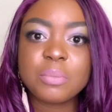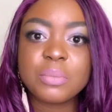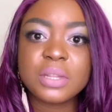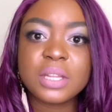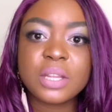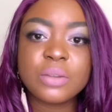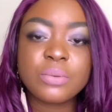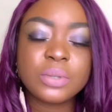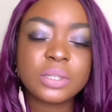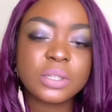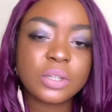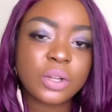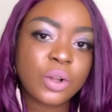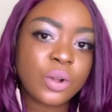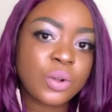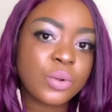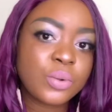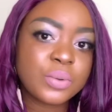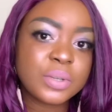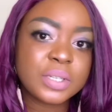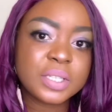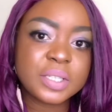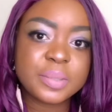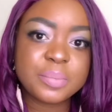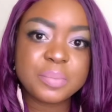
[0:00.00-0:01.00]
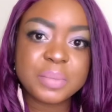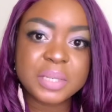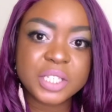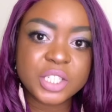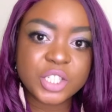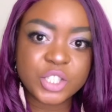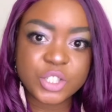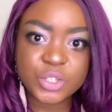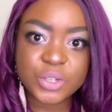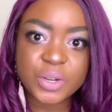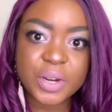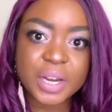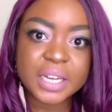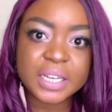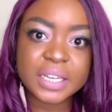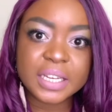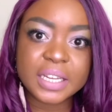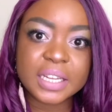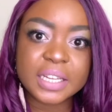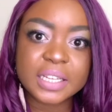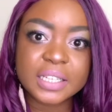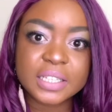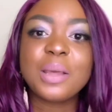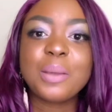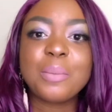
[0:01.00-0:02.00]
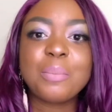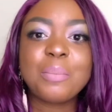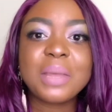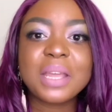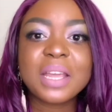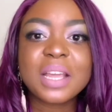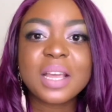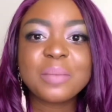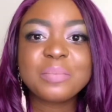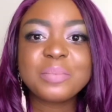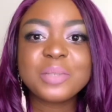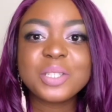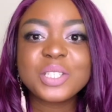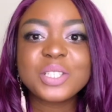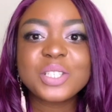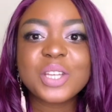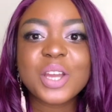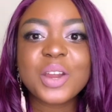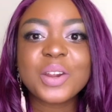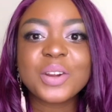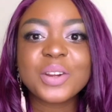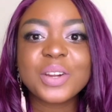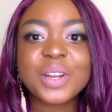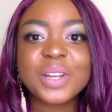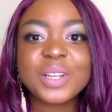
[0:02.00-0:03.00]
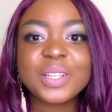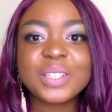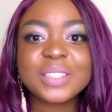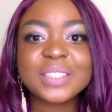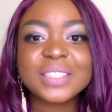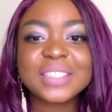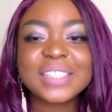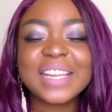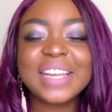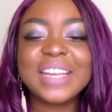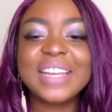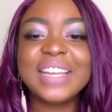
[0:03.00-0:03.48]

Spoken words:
They will always be trending. Makeup tutorials.